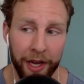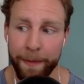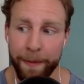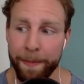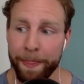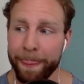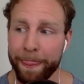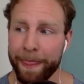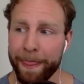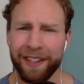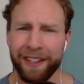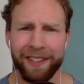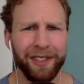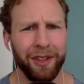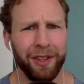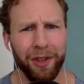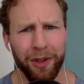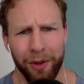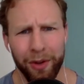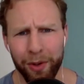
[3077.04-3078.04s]
that's
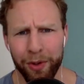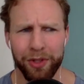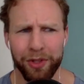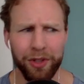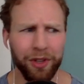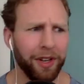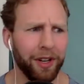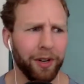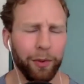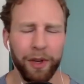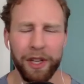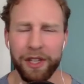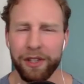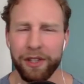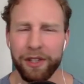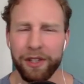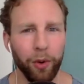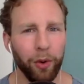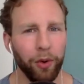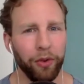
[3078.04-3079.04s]
huge. You're going to reach your
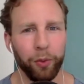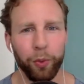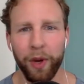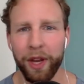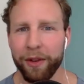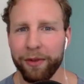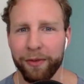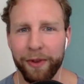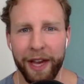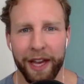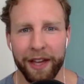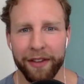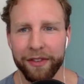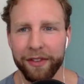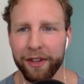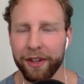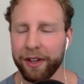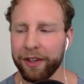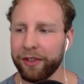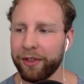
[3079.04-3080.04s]
goals way faster.
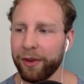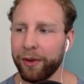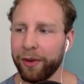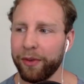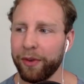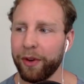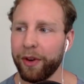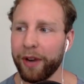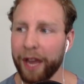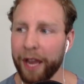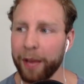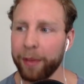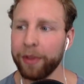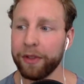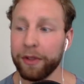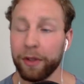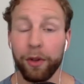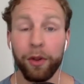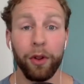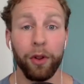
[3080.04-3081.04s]
So if you're able to
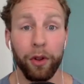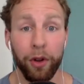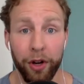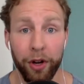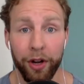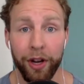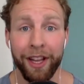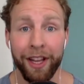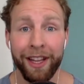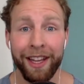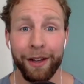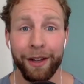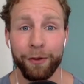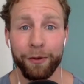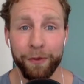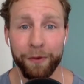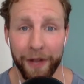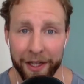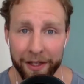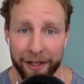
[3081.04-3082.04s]
learn
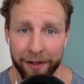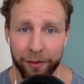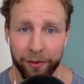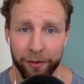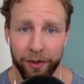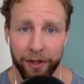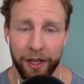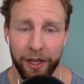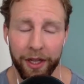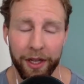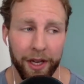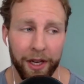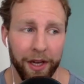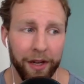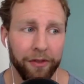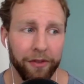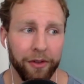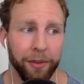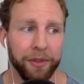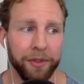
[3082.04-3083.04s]
effectively from
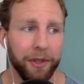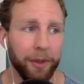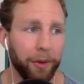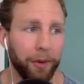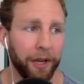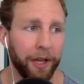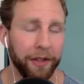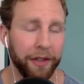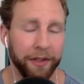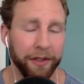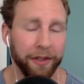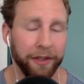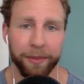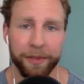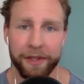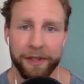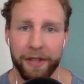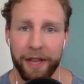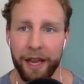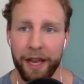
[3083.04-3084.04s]
someone else's
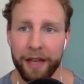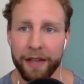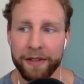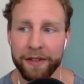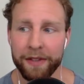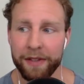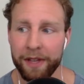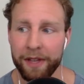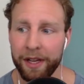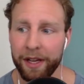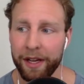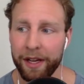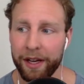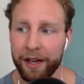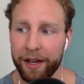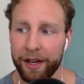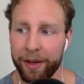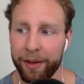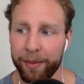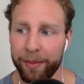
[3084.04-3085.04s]
mistakes,
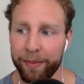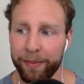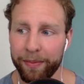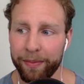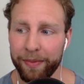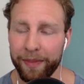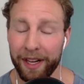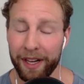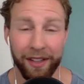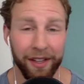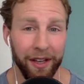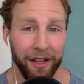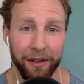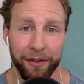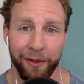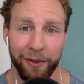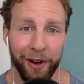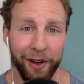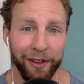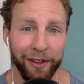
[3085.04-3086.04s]
that'll get you far
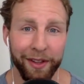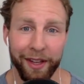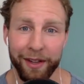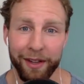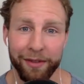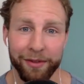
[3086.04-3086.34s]
in life.